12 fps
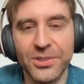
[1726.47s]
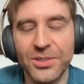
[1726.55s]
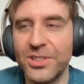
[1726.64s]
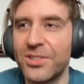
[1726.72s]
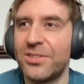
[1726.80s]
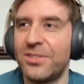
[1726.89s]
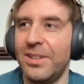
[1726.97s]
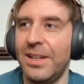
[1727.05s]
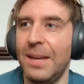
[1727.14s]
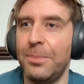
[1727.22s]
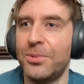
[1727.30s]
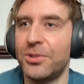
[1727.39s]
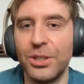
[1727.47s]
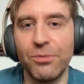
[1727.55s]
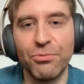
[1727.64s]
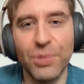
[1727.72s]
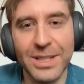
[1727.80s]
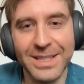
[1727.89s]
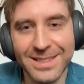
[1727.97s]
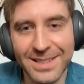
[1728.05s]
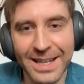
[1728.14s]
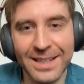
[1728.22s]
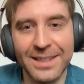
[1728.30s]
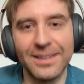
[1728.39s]
It's just absolutely
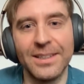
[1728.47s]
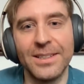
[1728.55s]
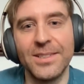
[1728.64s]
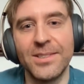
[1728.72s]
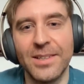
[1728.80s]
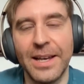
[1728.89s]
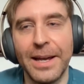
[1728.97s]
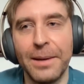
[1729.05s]
ridiculous.